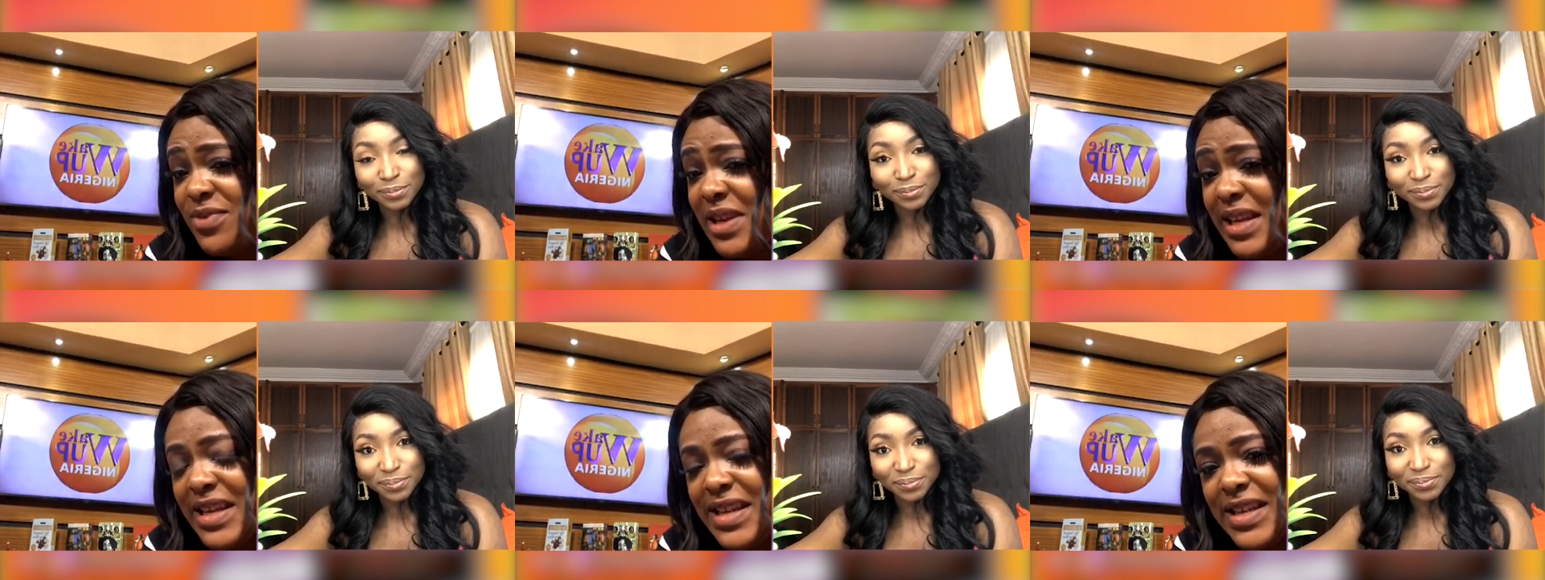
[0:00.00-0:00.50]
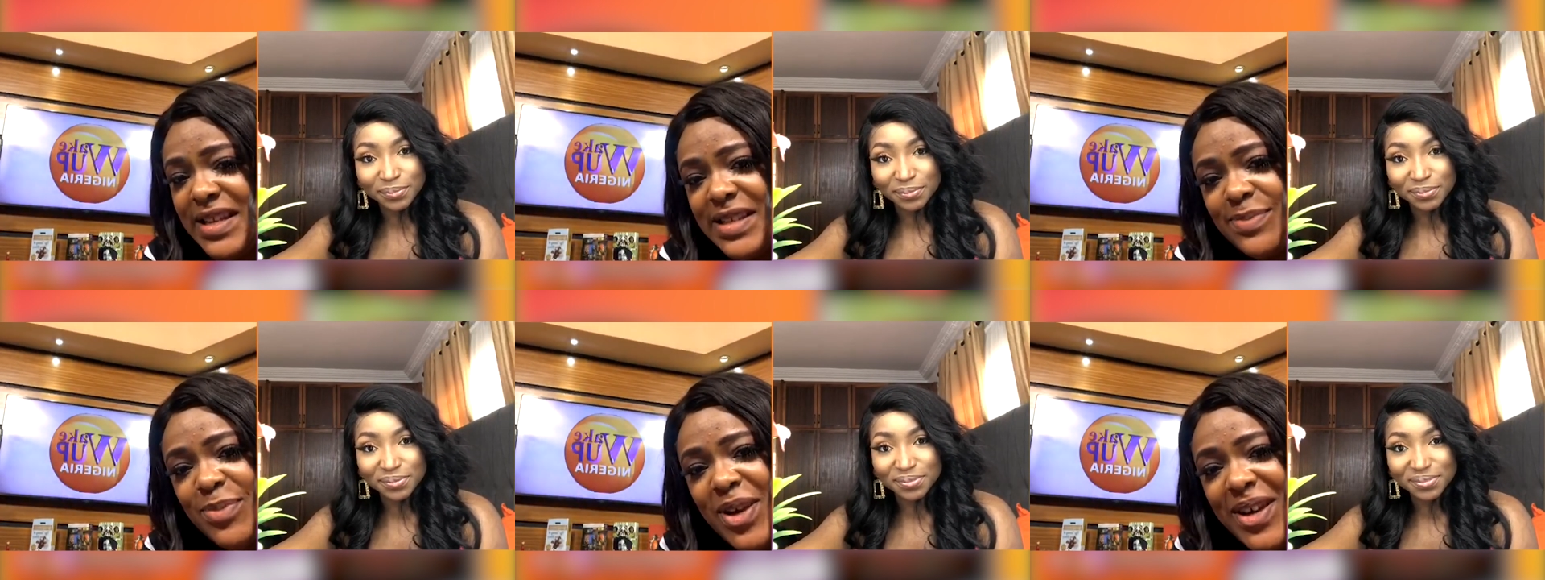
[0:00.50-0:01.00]
Speaker 1: It is
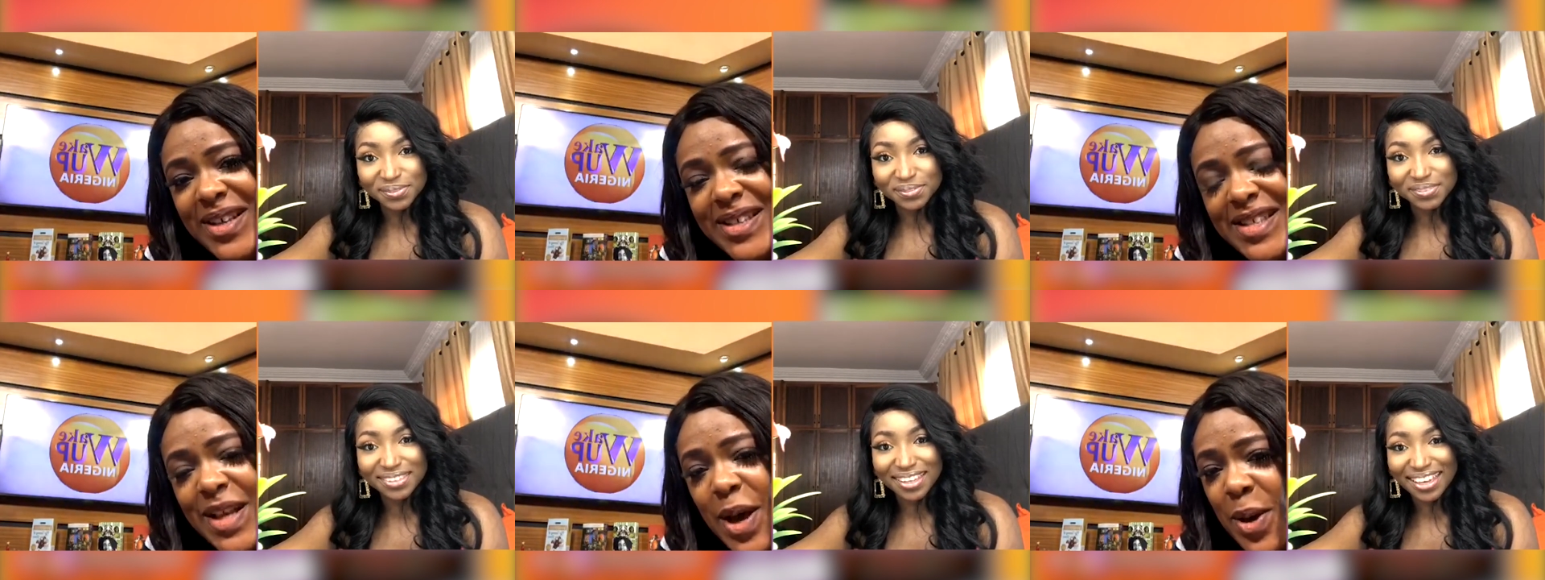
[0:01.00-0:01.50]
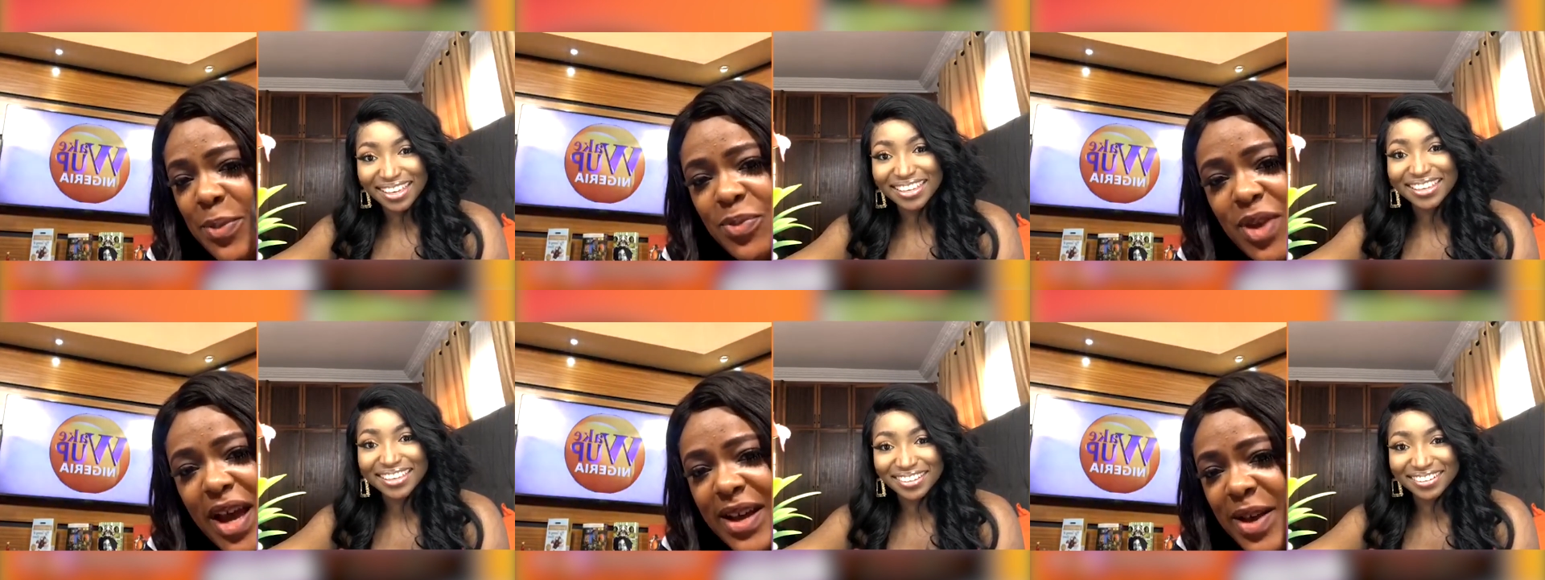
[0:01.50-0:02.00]
because, um, yeah,
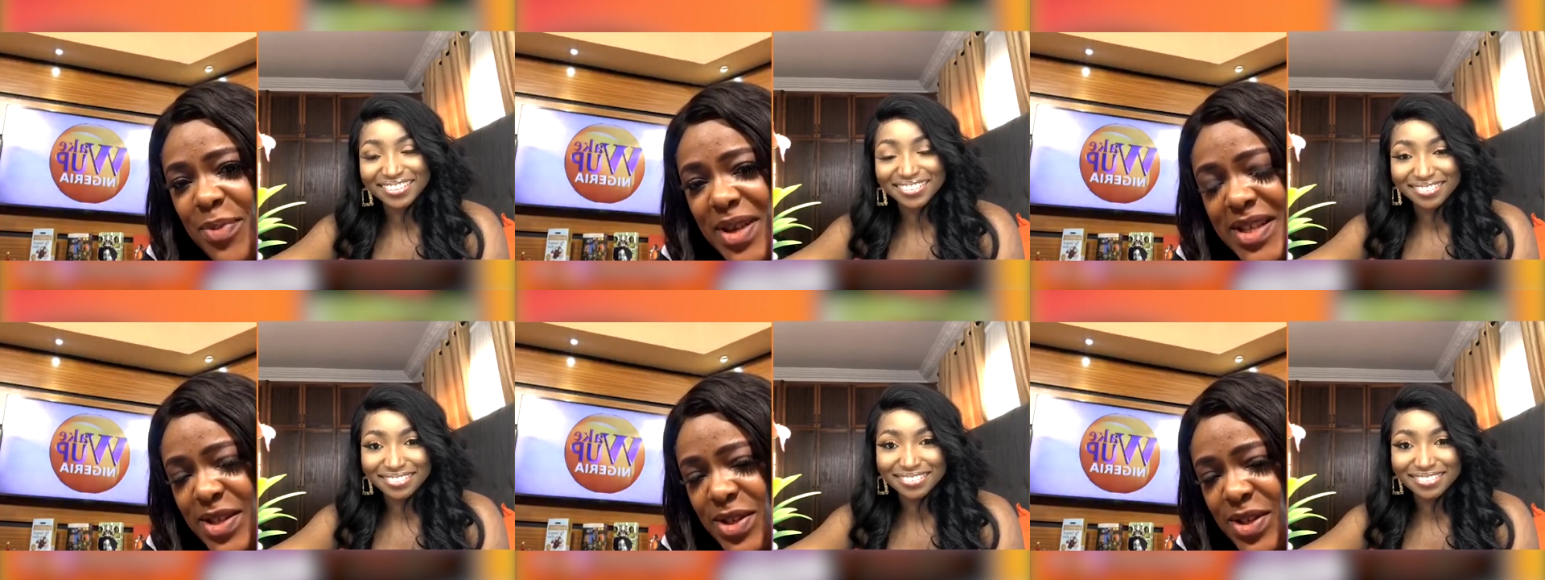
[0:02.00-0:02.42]
amazing stuff.